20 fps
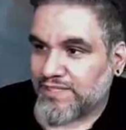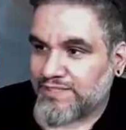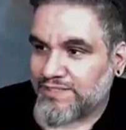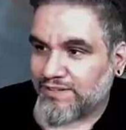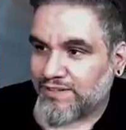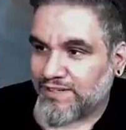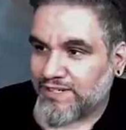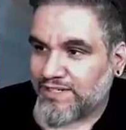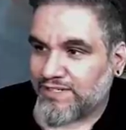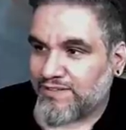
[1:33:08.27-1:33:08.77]
Is he
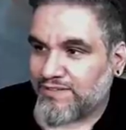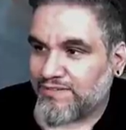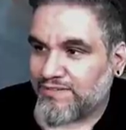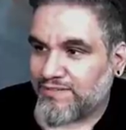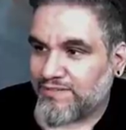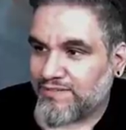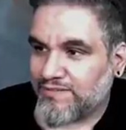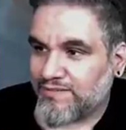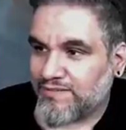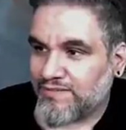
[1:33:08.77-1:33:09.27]
really? Command.
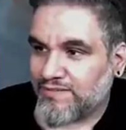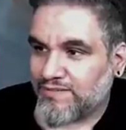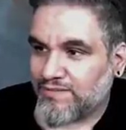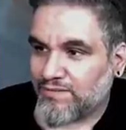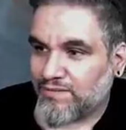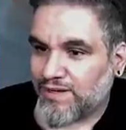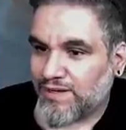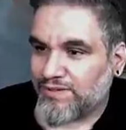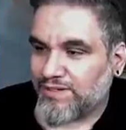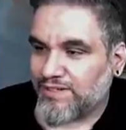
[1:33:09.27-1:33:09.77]
Yeah.
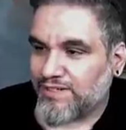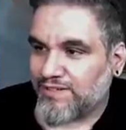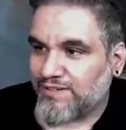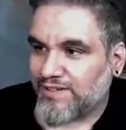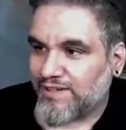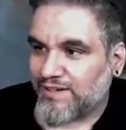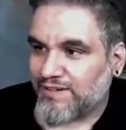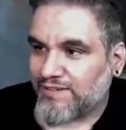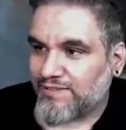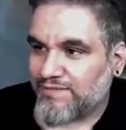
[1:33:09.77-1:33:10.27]
Why would he do
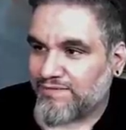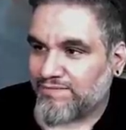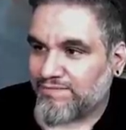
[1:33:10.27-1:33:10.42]
that?